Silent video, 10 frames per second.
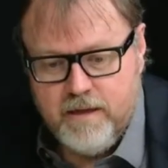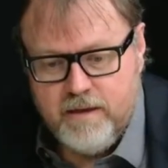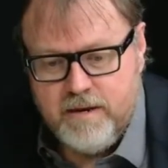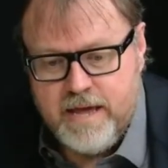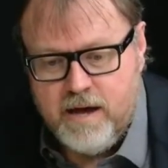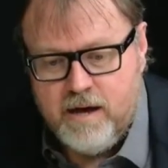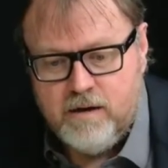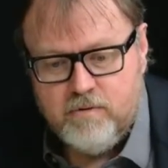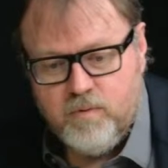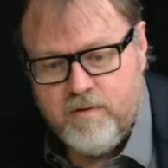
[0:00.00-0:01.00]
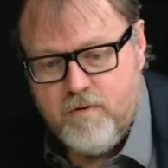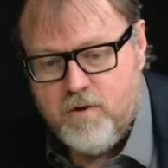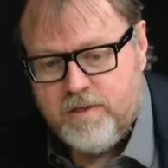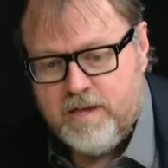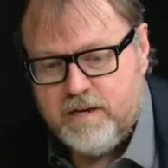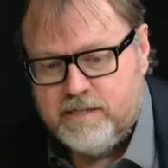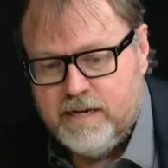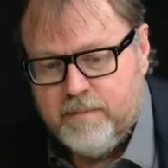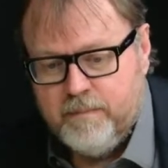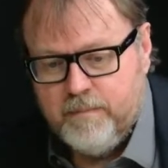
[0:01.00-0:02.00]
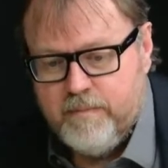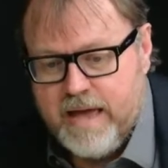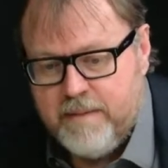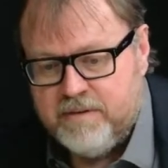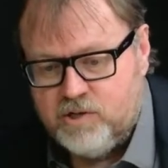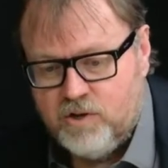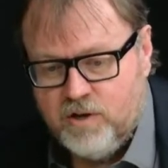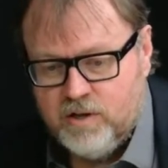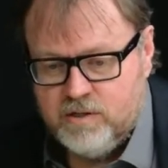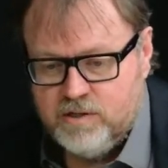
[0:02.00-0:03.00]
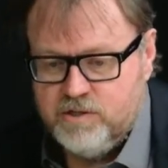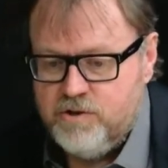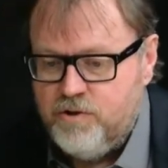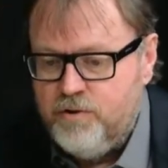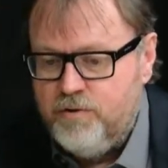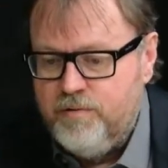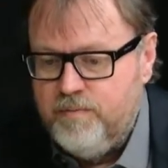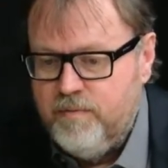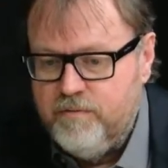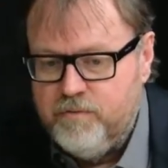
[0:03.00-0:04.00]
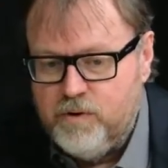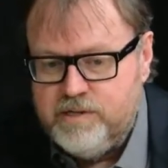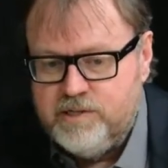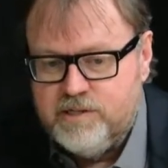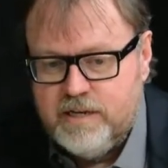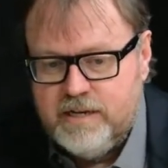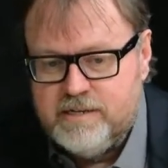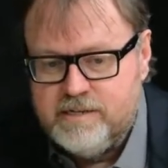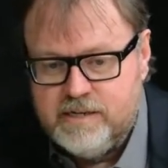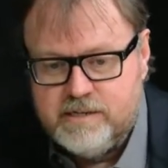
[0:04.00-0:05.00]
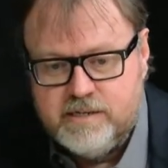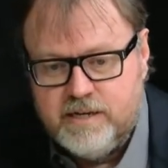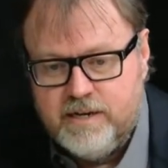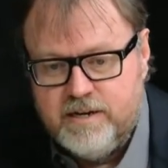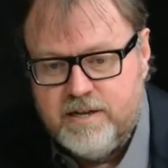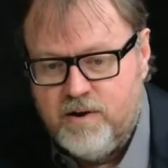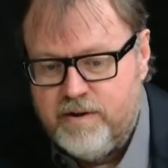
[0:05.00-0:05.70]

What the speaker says: Now, we've heard that Amazon's new voice assistant going